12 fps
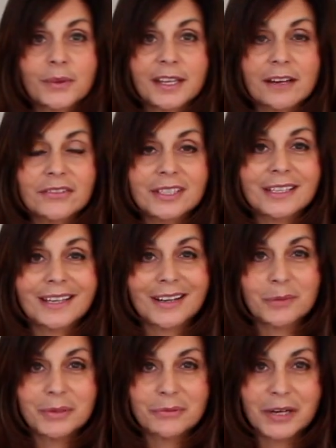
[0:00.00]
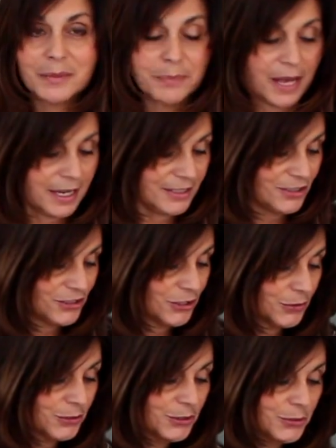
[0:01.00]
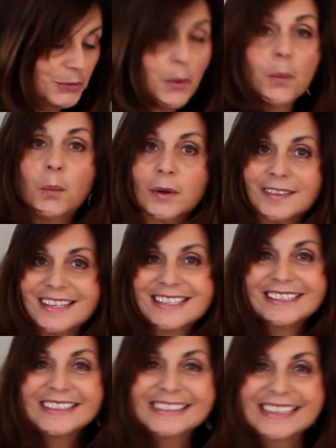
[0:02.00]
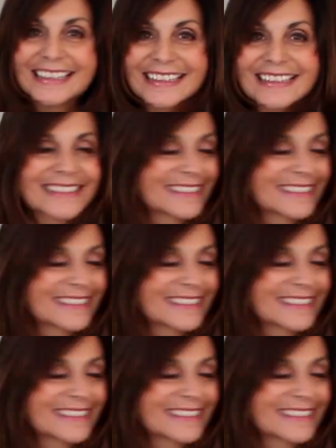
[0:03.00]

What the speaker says: in the oven and I'll be right back to show you what these look like.